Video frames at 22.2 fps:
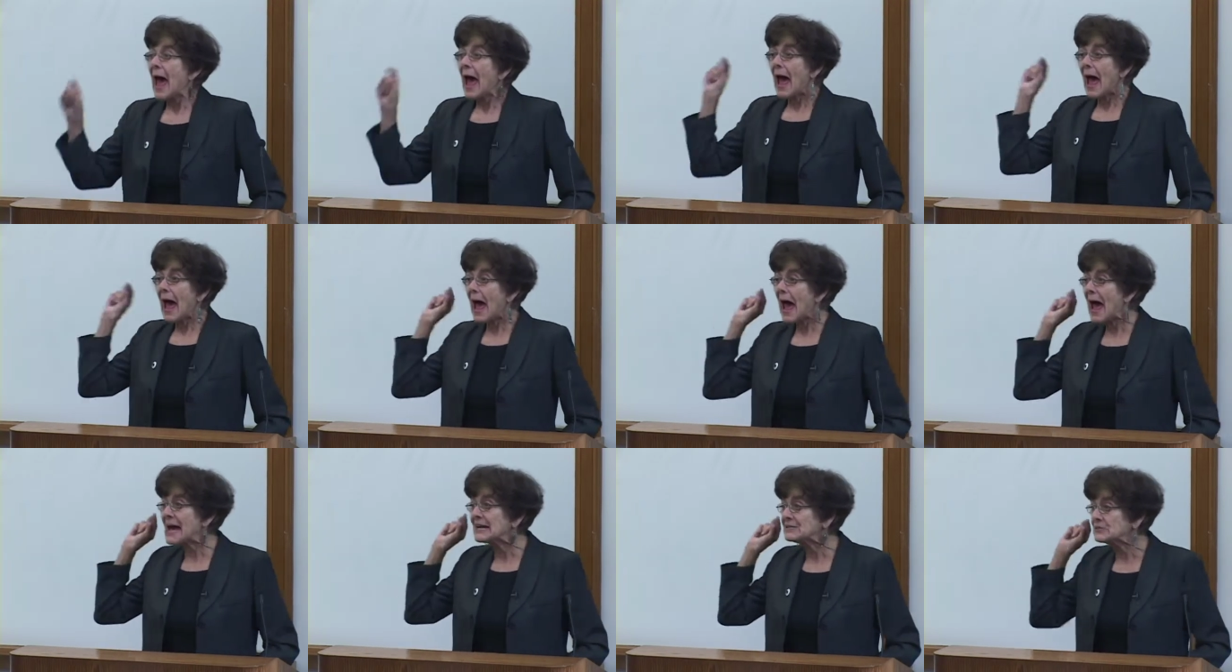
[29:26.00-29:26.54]

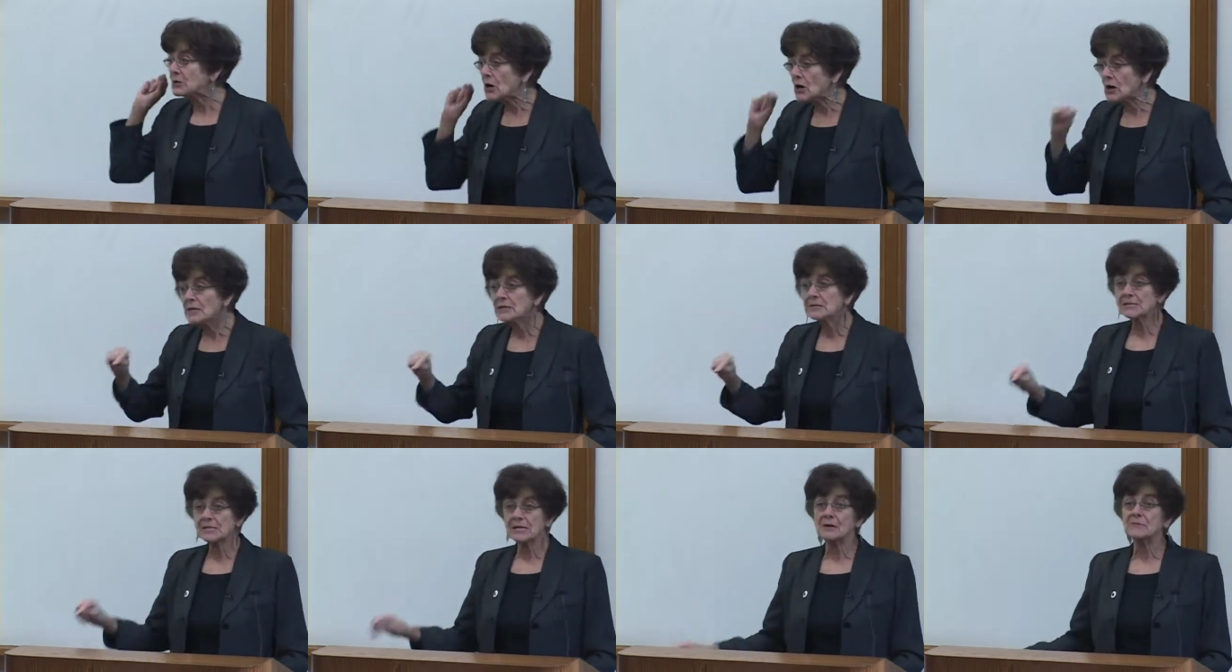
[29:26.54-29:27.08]
and
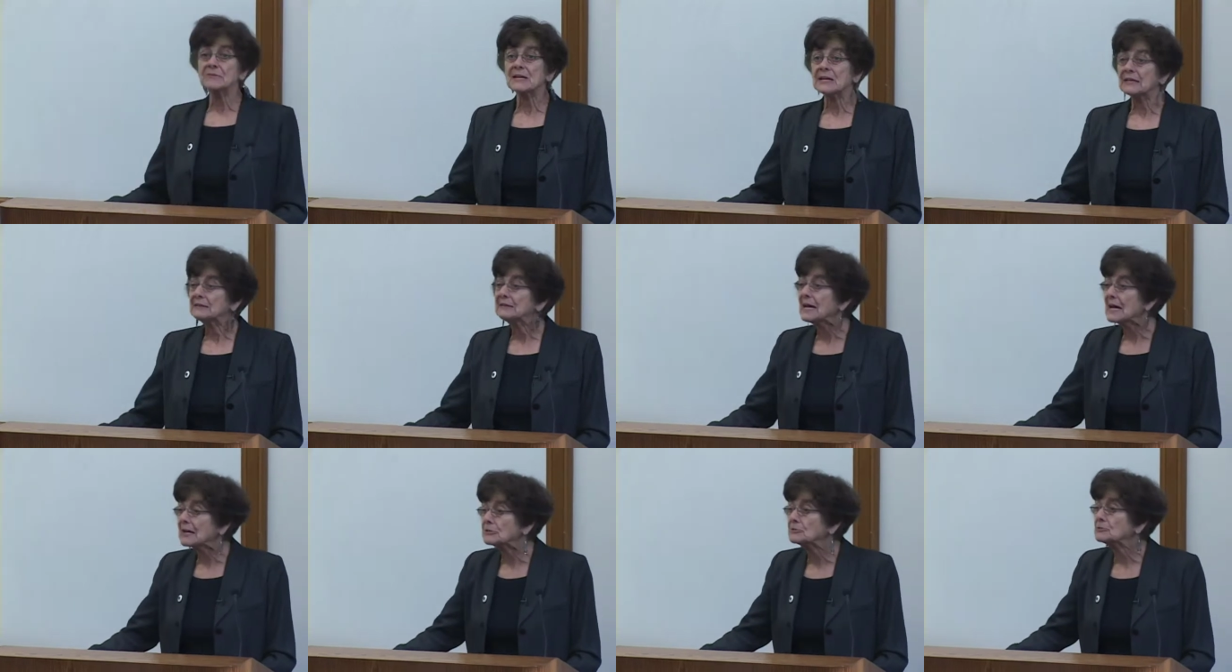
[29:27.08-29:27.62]
also the
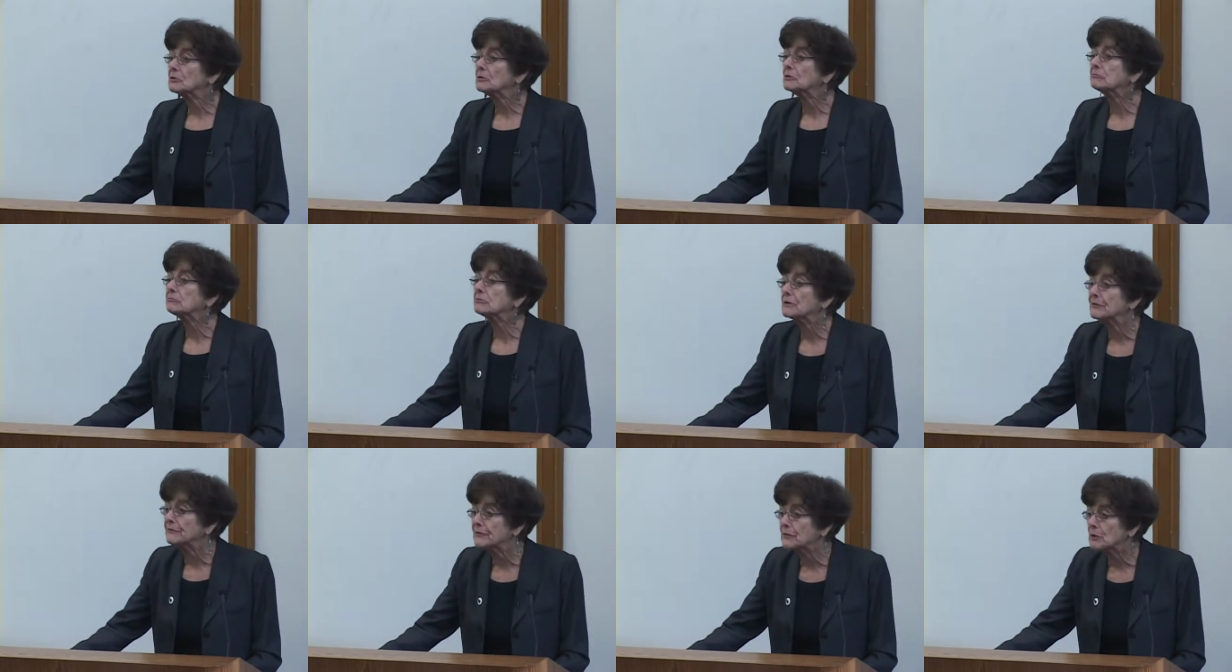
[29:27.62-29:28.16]
electoral
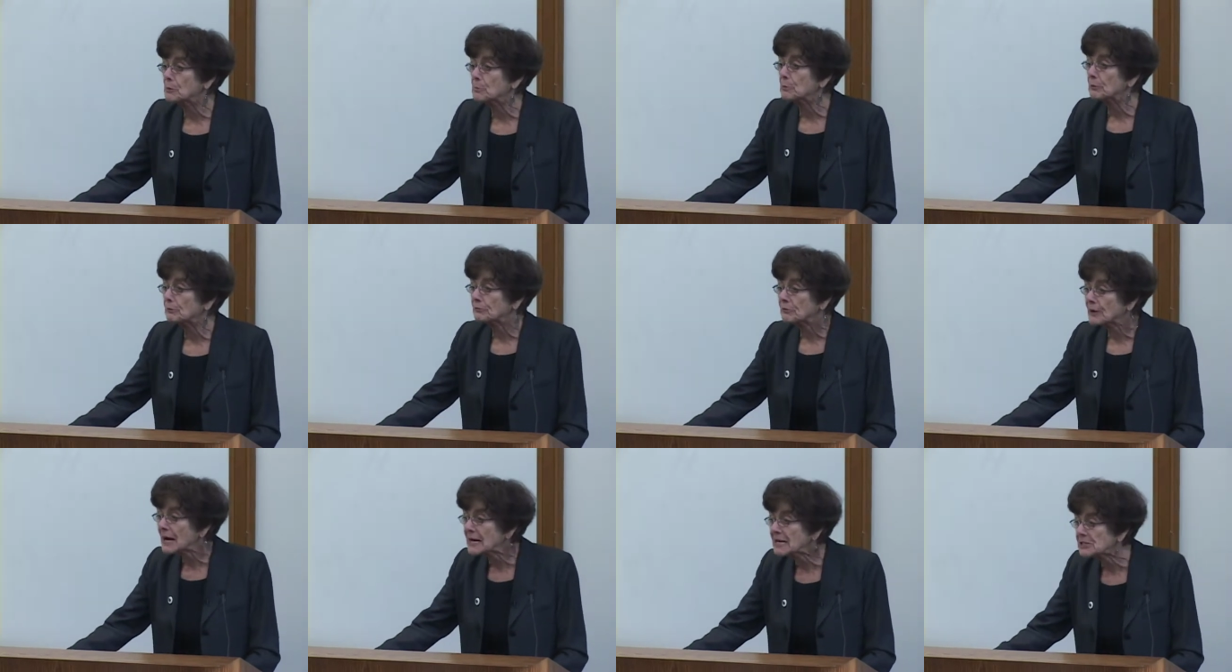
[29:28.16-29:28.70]

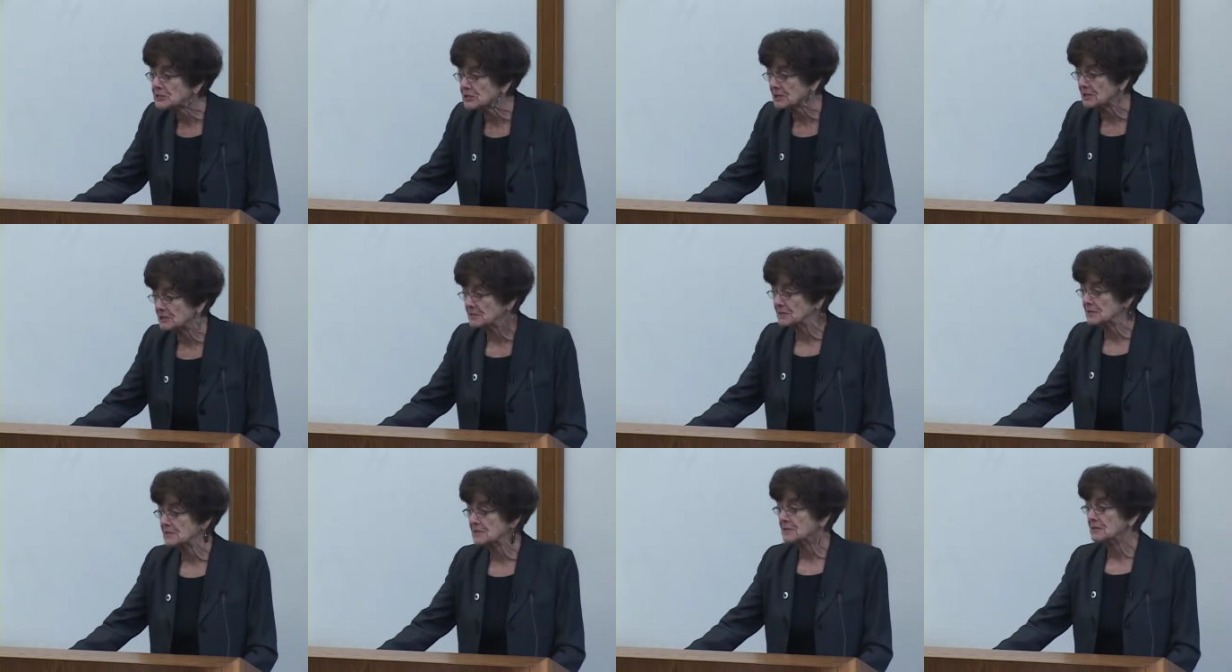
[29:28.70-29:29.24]

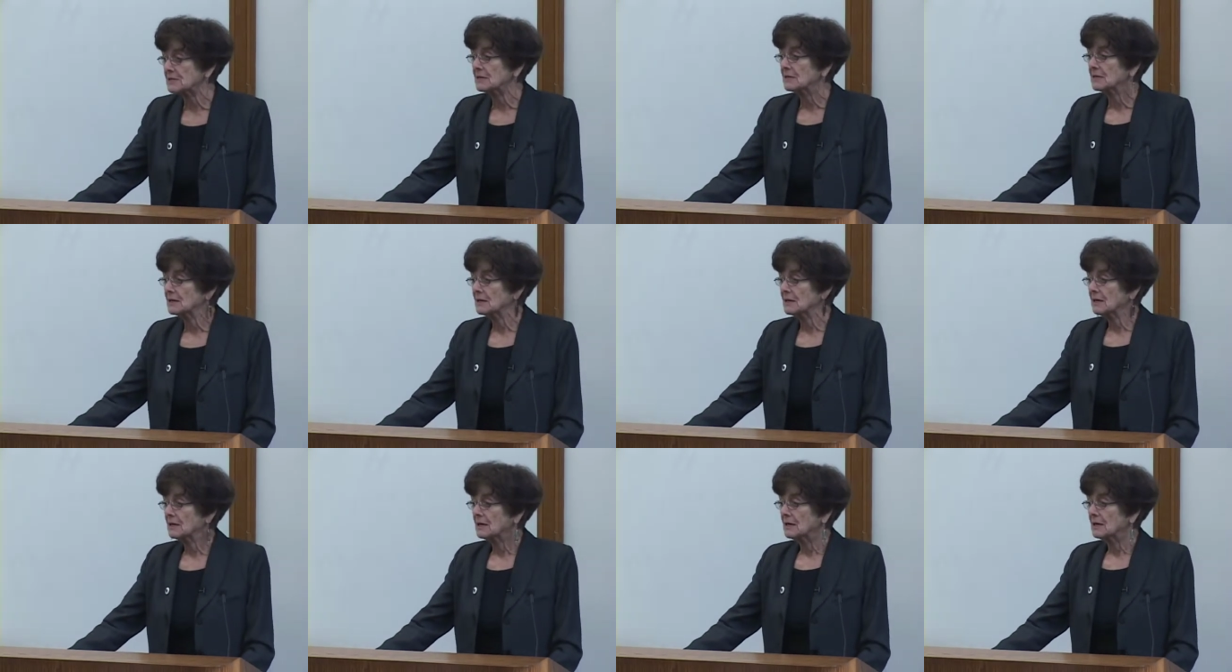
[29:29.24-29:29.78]
reverberations
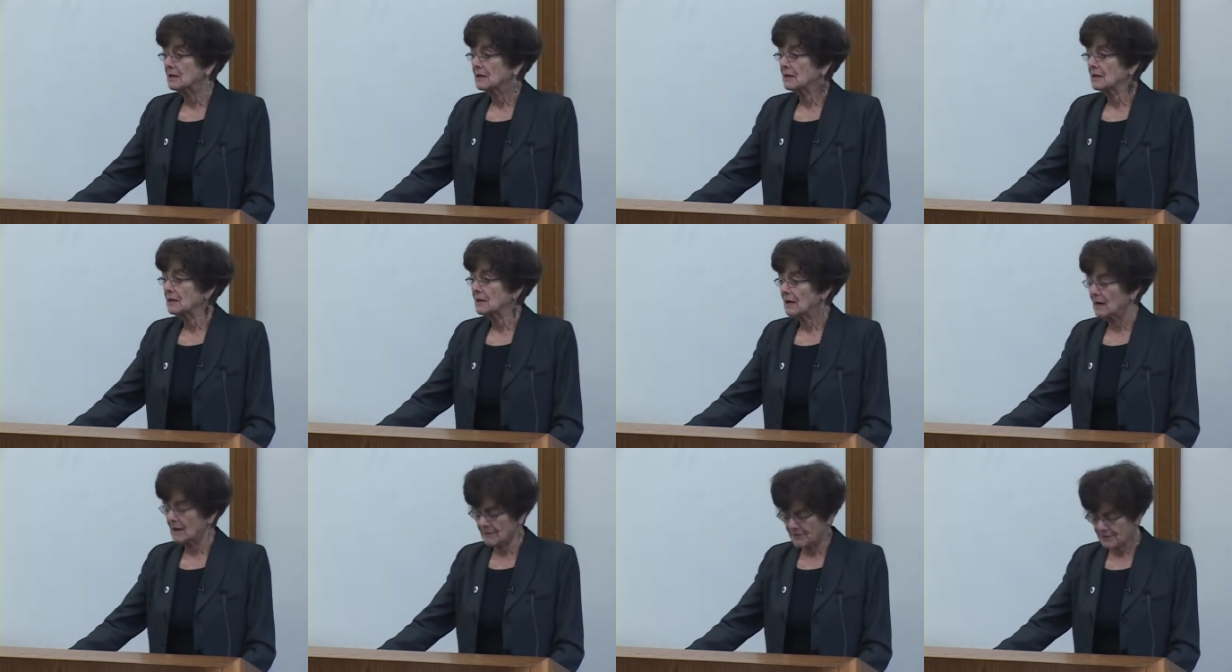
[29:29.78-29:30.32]

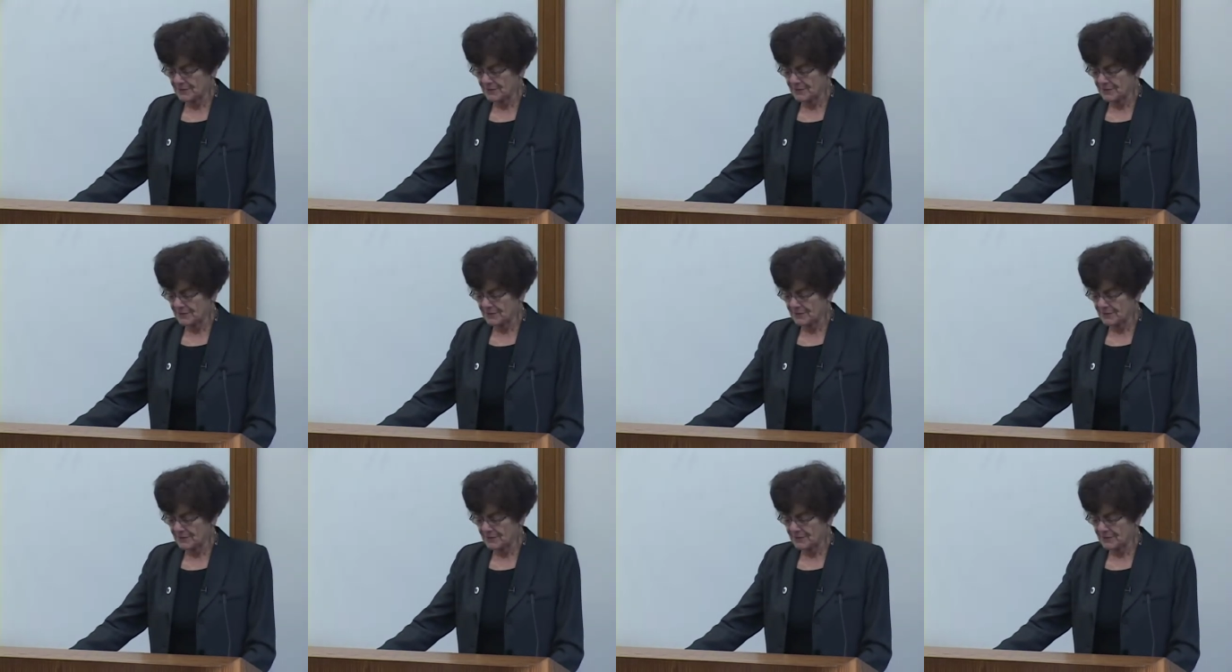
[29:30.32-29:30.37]
of